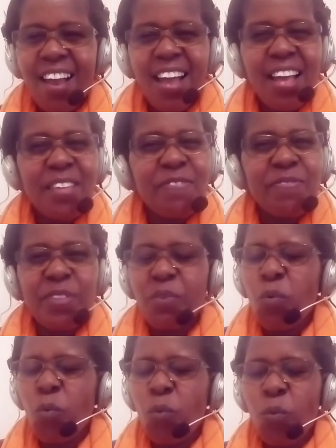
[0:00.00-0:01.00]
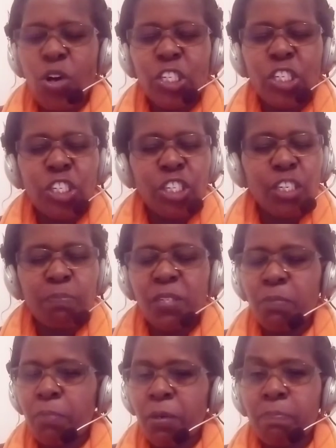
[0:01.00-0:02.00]
And they worshipped
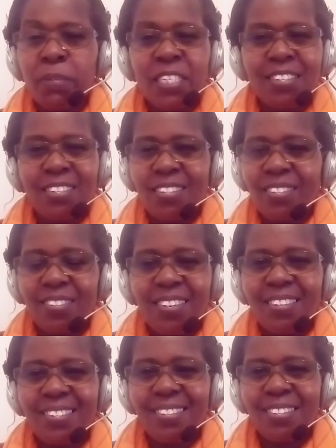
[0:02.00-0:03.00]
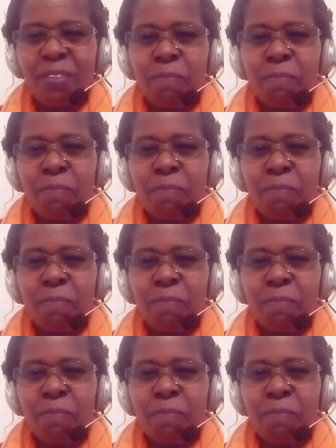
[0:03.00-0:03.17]
baby Jesus.